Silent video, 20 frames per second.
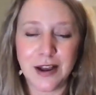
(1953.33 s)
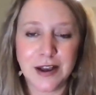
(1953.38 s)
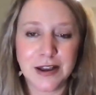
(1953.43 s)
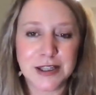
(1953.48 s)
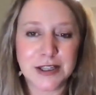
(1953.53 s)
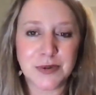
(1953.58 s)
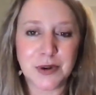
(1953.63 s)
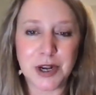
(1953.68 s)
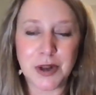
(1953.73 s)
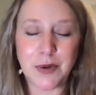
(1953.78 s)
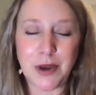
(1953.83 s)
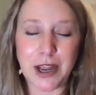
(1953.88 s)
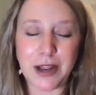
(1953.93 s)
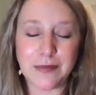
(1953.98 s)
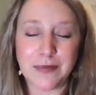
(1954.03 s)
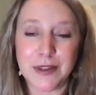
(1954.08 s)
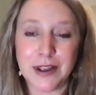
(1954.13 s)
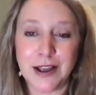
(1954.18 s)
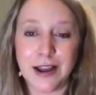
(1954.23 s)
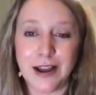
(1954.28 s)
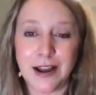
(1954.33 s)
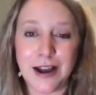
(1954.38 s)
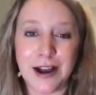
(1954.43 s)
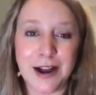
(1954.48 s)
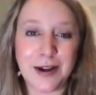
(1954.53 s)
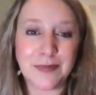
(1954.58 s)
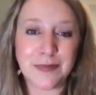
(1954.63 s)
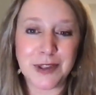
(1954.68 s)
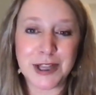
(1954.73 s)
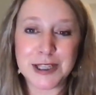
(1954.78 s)
So, anyway,
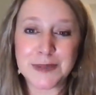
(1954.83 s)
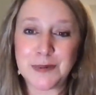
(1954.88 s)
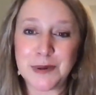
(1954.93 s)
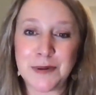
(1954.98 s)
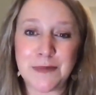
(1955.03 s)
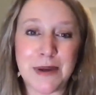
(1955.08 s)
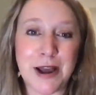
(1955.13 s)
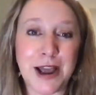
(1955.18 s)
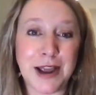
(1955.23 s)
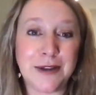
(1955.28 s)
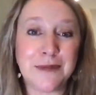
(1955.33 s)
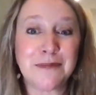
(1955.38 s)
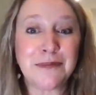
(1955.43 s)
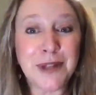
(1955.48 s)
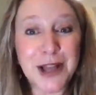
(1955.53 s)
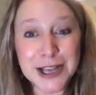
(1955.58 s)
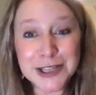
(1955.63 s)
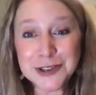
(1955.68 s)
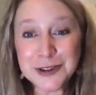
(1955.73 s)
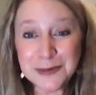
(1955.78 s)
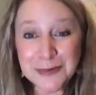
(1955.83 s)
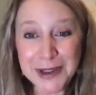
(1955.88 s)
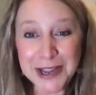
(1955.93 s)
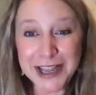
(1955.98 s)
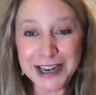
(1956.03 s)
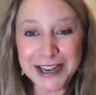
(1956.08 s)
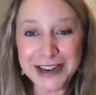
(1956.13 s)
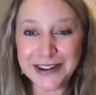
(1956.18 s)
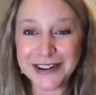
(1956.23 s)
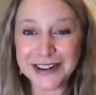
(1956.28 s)
um, it's been my pleasure
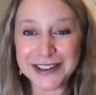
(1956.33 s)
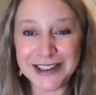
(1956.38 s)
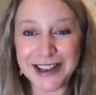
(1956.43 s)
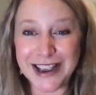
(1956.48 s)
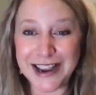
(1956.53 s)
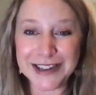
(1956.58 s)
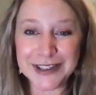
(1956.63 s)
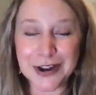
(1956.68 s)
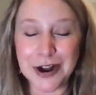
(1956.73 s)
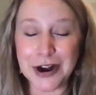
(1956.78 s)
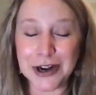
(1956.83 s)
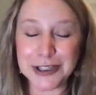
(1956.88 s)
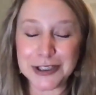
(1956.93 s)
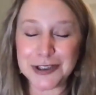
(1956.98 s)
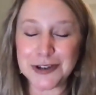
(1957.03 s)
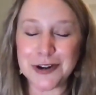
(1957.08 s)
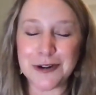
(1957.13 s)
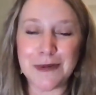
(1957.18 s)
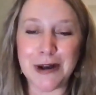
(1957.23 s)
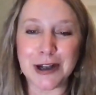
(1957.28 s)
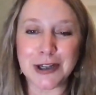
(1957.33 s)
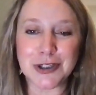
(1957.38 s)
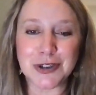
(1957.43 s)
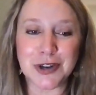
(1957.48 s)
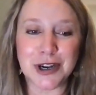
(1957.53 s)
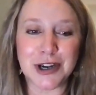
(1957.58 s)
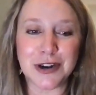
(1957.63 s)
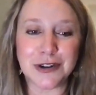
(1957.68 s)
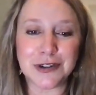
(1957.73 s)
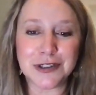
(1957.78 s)
being here today talking to you about
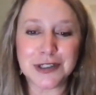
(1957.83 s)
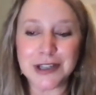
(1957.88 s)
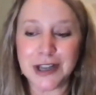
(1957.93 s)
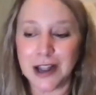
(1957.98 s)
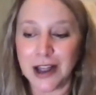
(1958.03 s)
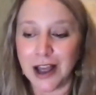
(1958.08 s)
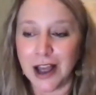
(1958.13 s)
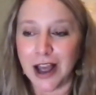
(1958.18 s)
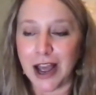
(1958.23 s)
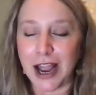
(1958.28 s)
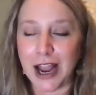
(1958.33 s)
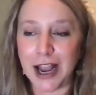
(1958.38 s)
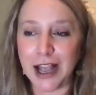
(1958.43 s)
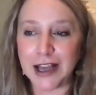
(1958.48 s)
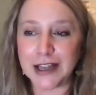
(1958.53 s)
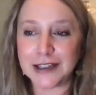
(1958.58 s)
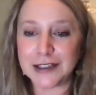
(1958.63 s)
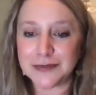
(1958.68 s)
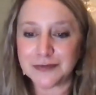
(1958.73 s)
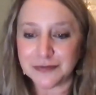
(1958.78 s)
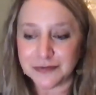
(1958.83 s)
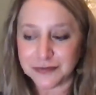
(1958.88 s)
triggers. And